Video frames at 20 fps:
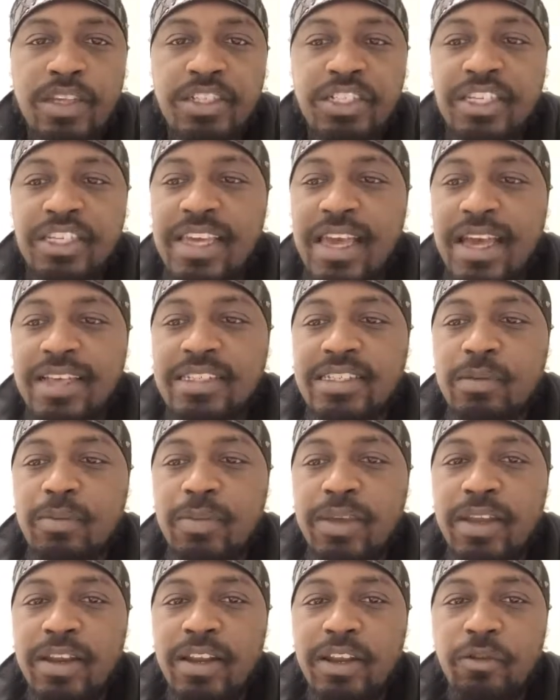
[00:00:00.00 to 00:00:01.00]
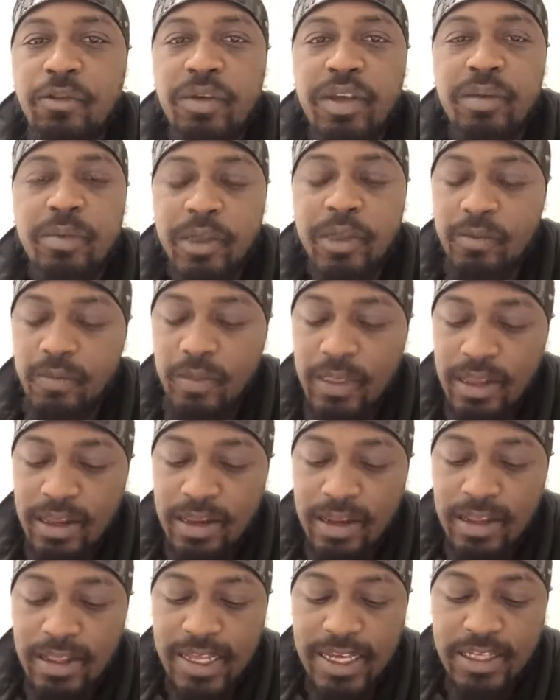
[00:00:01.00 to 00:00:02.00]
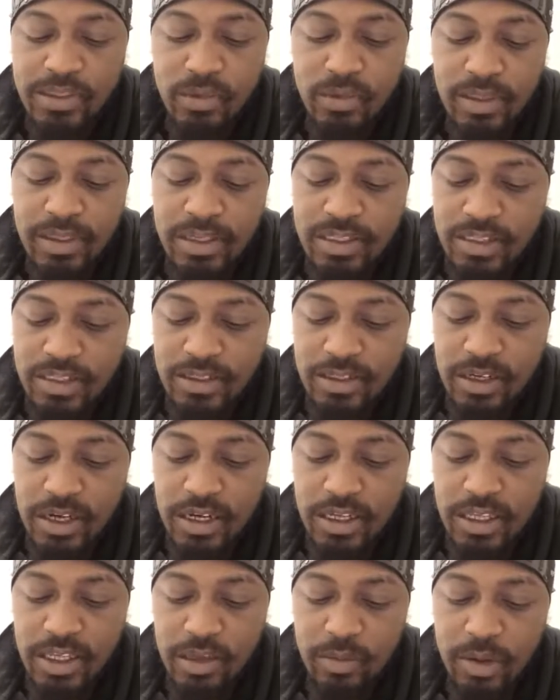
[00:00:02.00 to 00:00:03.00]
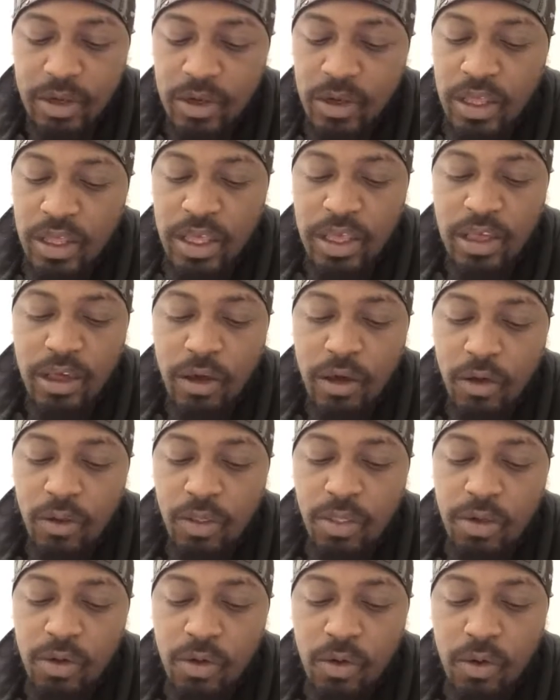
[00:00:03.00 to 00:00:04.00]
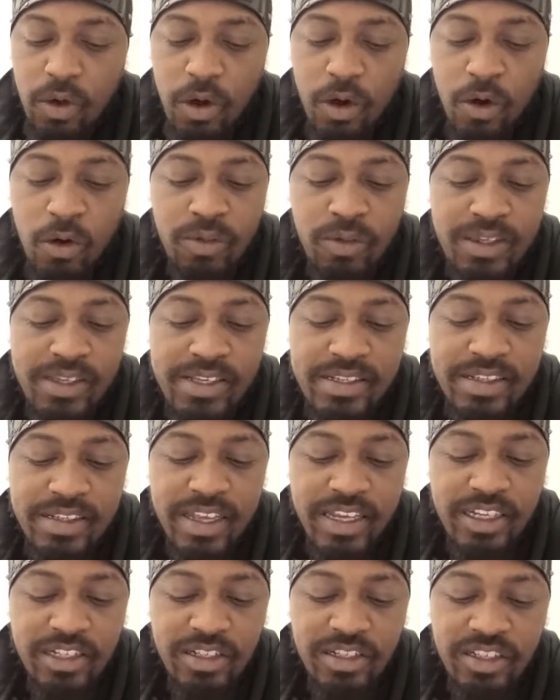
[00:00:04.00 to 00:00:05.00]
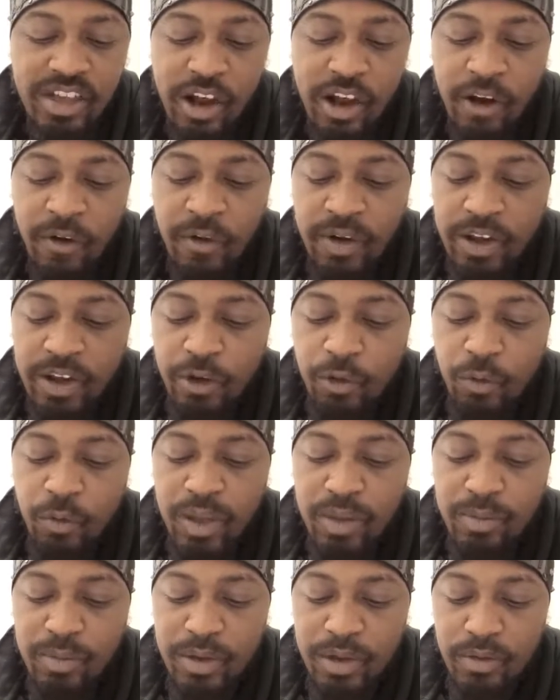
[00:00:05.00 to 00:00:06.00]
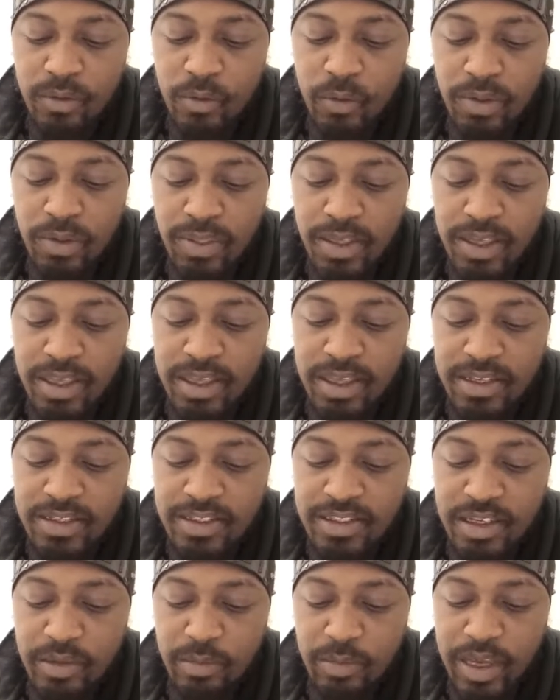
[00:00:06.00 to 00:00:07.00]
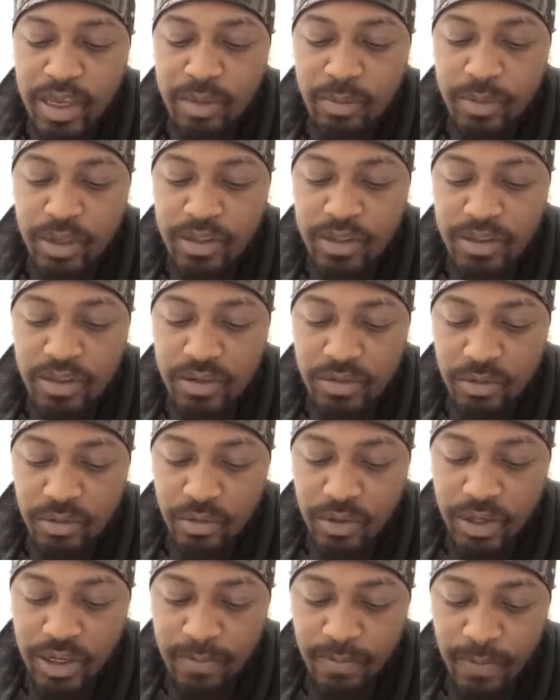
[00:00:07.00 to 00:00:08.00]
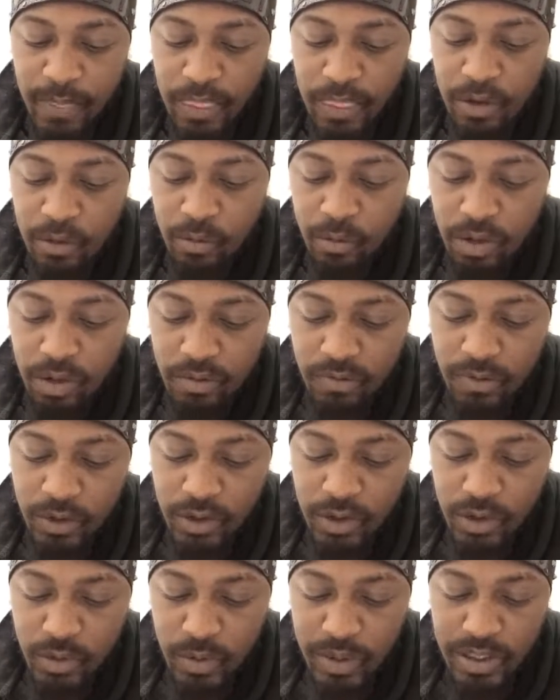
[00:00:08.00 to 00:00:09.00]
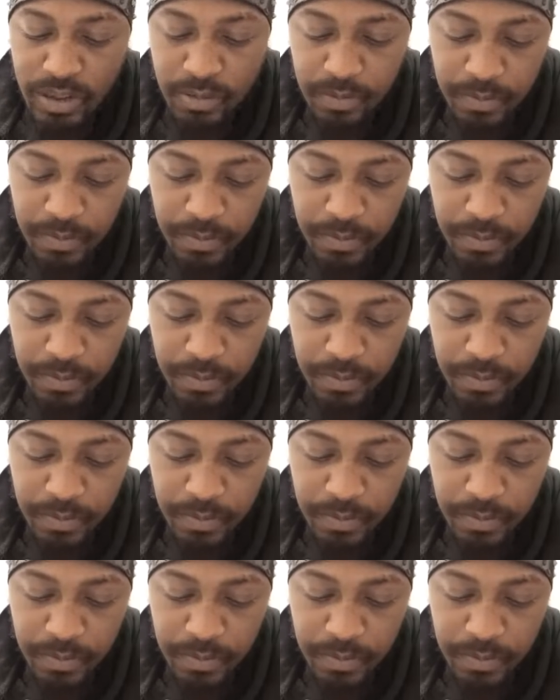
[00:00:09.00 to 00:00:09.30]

She has to be in agreement. That's what this is talking about. Although all these nations are in agreement with the king's commandments, right? Read verse 20.